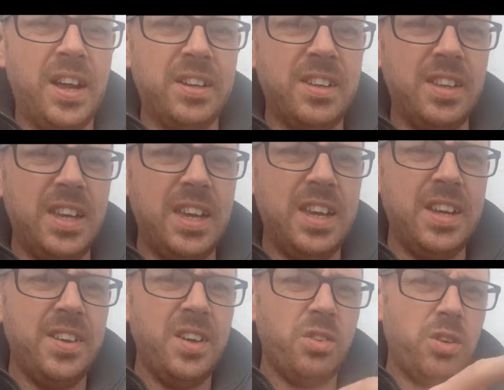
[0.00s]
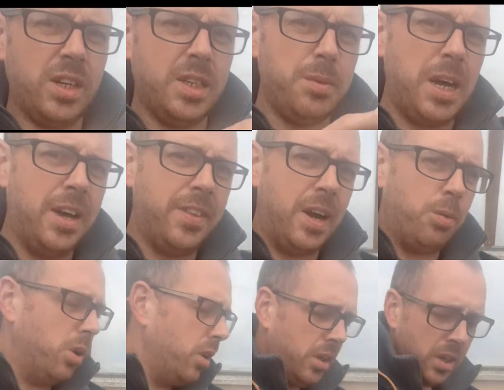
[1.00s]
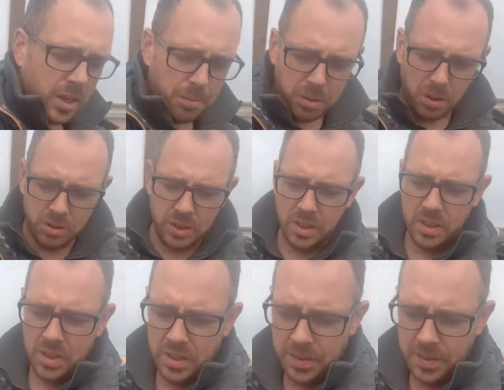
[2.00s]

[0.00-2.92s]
That's it there. So I'll keep an eye on that one. And plus,